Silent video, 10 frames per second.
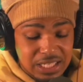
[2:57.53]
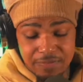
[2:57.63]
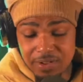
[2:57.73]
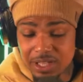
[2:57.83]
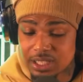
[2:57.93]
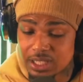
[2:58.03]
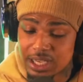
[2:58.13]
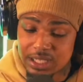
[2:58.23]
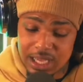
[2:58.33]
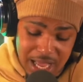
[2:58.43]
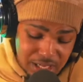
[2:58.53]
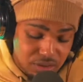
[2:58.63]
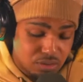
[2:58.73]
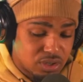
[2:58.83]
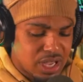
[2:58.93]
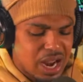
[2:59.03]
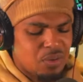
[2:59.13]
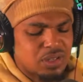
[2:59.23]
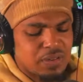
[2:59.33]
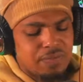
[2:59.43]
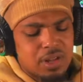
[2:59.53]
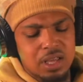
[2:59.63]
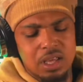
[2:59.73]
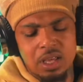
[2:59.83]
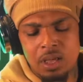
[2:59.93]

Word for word: Closet full of season, high school said I was a flunky.